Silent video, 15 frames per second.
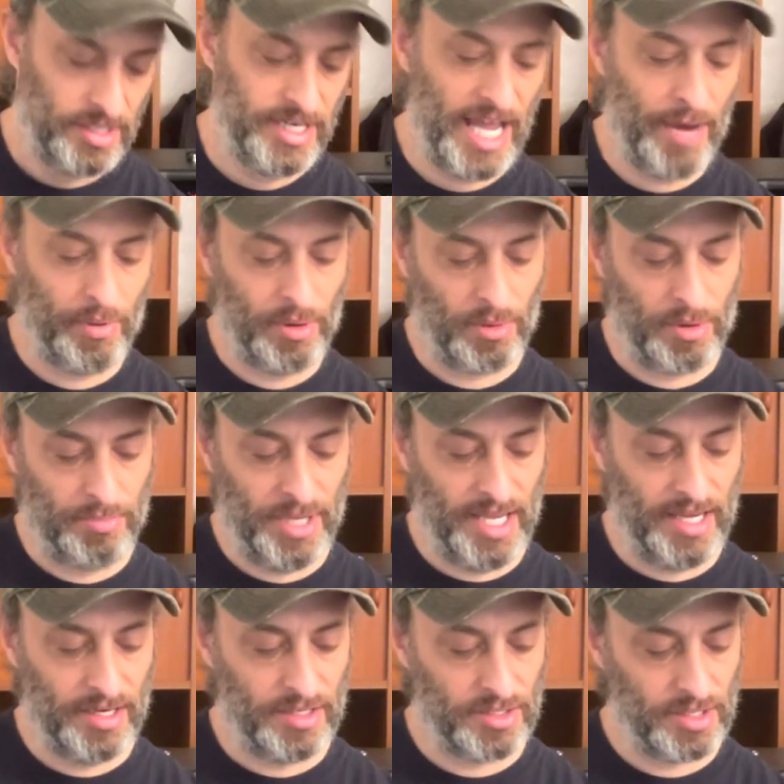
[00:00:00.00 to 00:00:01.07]
Now we
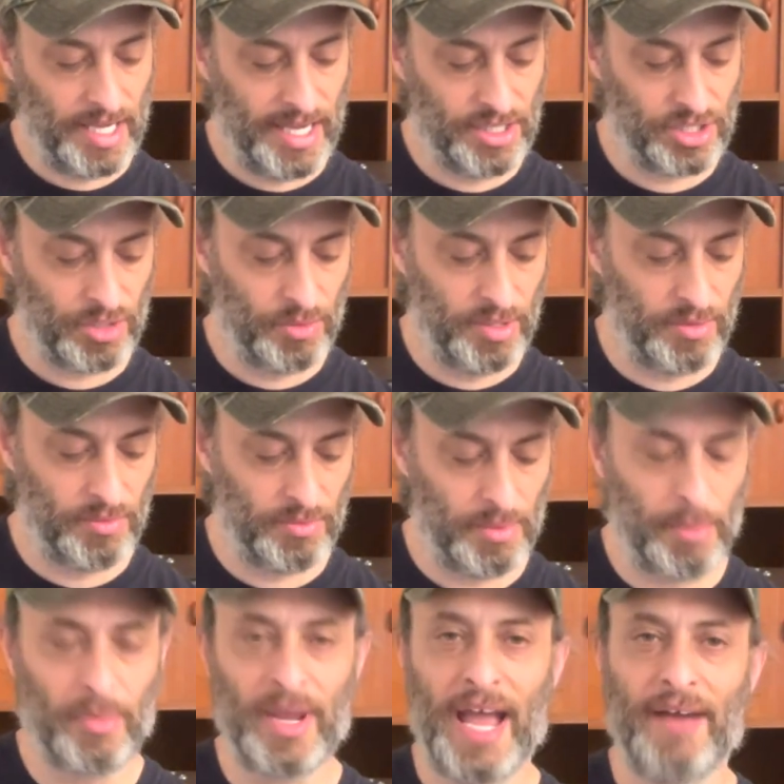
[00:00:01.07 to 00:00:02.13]
repeat. Okay, so
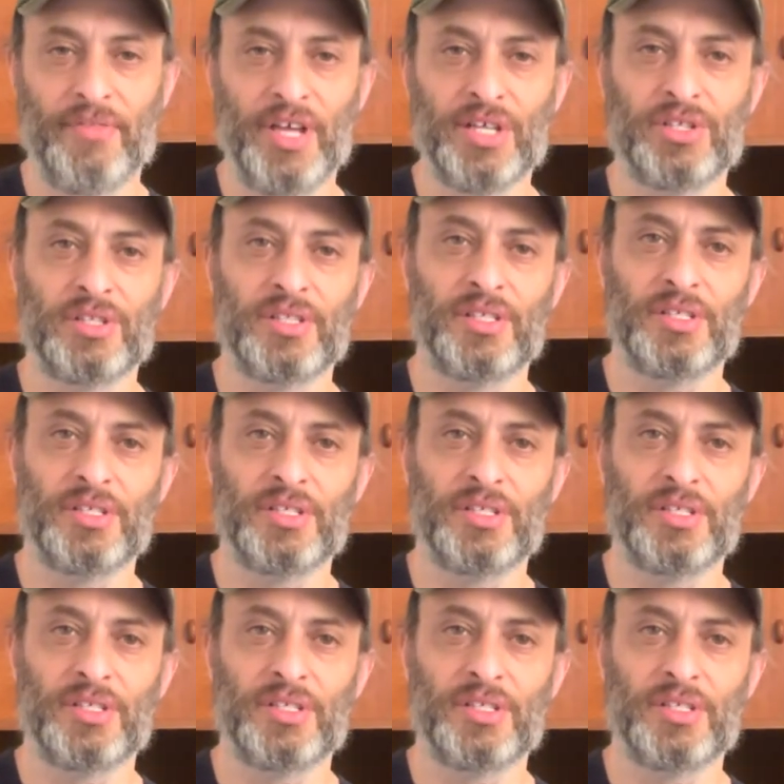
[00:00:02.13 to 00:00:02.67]
we have this